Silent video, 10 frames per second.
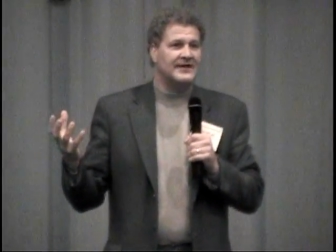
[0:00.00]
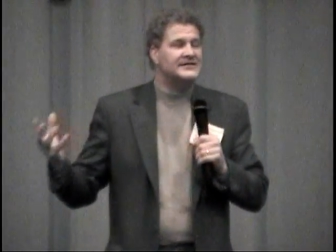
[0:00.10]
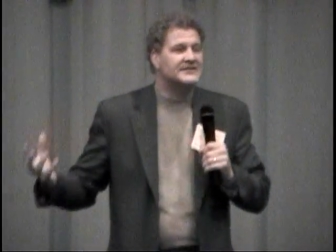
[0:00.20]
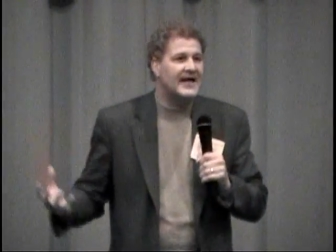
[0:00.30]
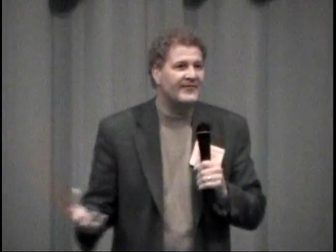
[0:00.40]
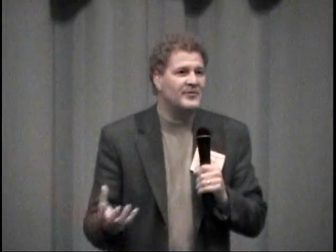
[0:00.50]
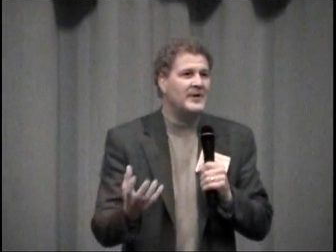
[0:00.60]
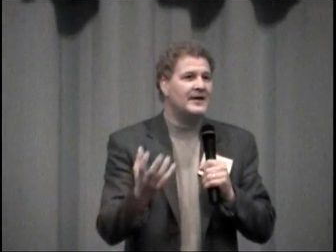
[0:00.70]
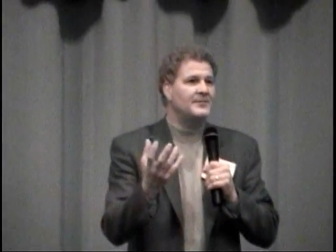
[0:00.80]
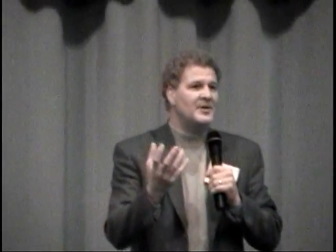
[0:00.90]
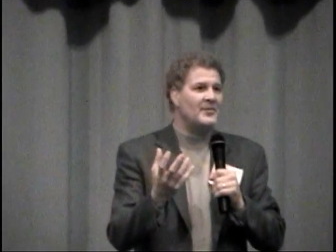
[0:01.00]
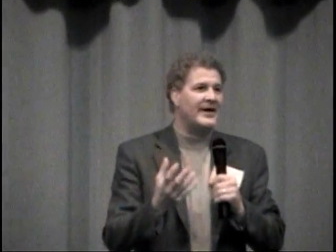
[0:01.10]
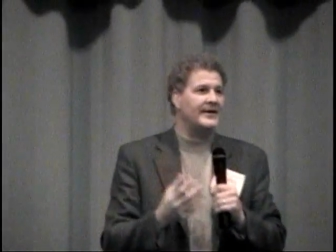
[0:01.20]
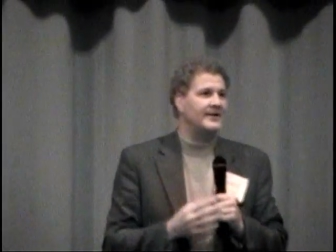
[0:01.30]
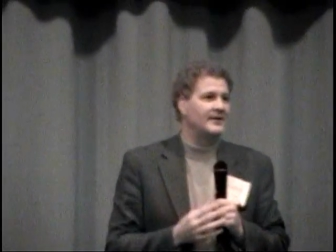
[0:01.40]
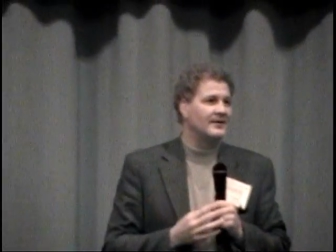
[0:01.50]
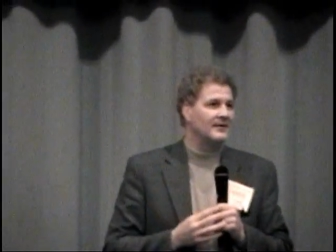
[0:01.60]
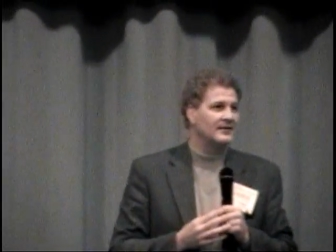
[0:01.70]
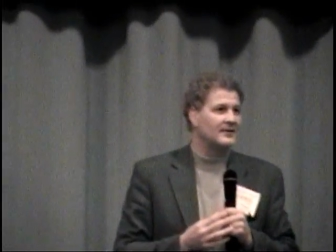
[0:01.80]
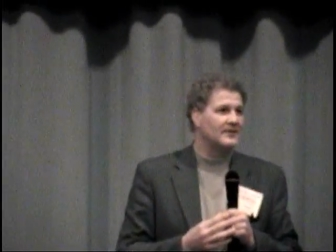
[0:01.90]
They just have to be implemented.
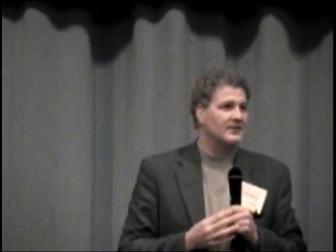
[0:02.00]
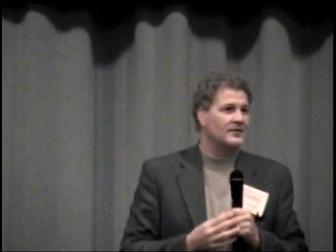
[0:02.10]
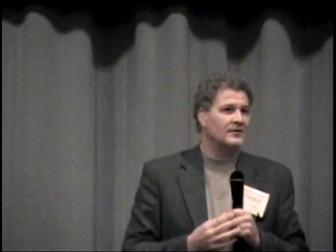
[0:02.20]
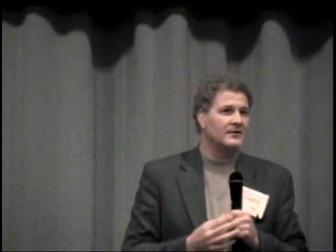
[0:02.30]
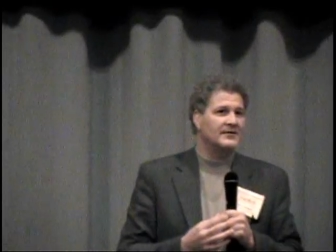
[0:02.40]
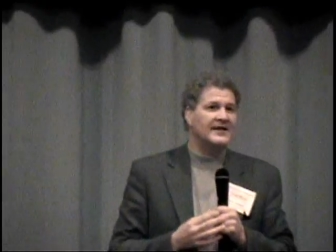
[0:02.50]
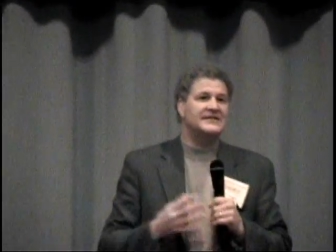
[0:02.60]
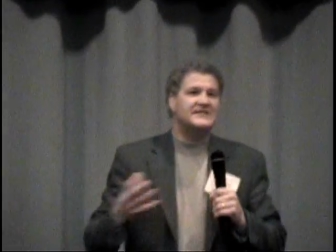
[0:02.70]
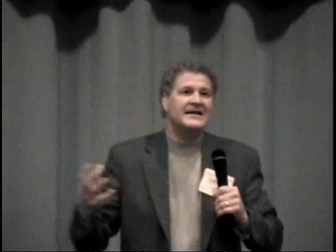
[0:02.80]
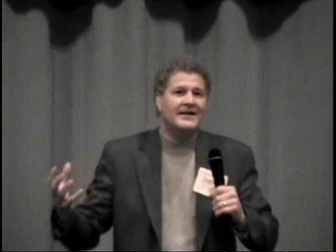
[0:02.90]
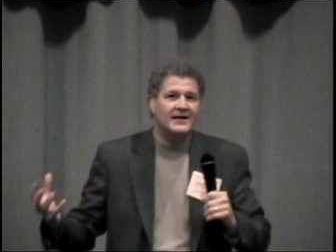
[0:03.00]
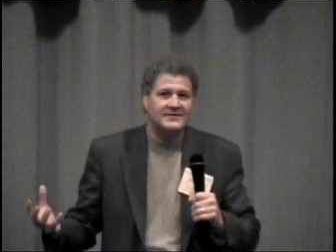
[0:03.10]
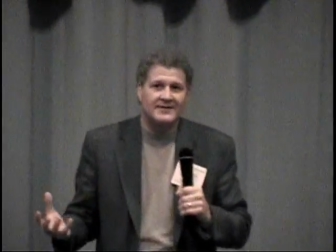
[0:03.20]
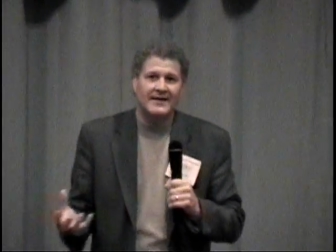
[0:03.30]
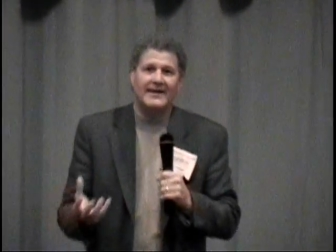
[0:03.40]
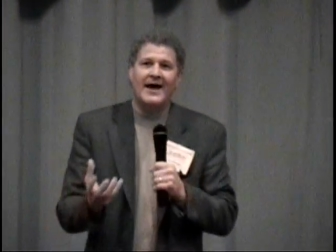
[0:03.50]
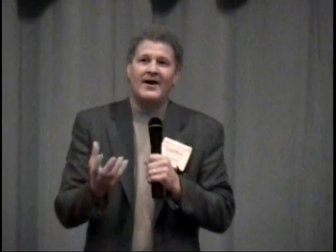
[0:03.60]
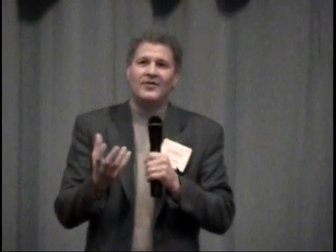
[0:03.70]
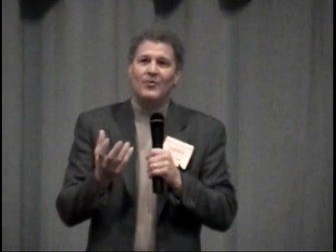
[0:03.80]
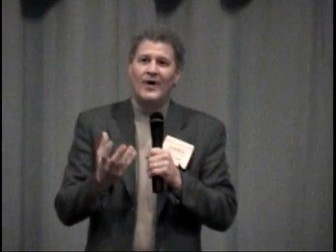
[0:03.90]
They just need us to get
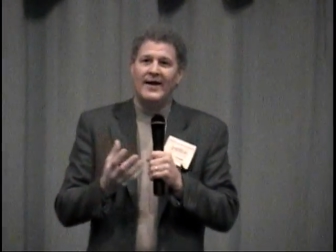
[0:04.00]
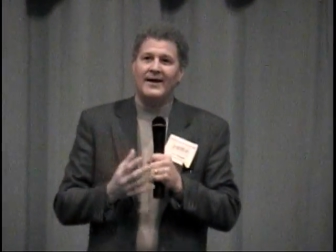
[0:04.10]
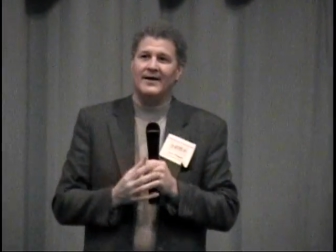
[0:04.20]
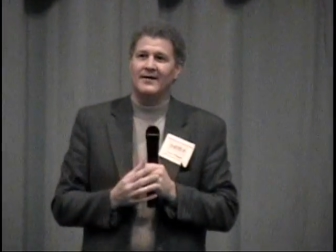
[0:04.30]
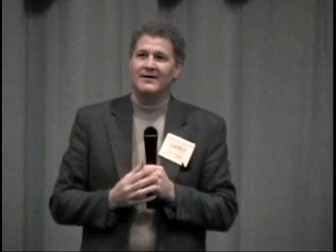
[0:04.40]
out of the way.